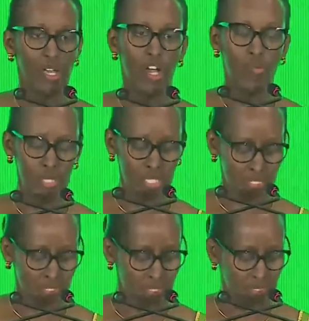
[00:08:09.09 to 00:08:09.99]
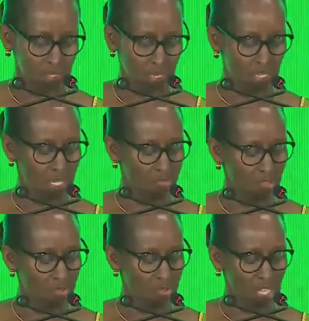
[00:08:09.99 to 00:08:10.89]
our militancy and
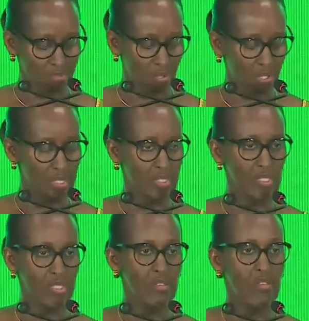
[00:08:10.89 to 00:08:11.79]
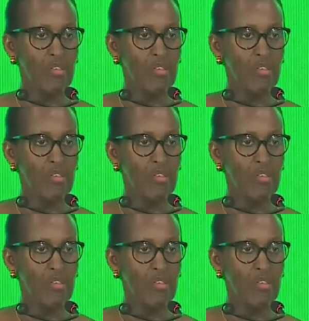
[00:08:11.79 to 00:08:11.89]
advocacy,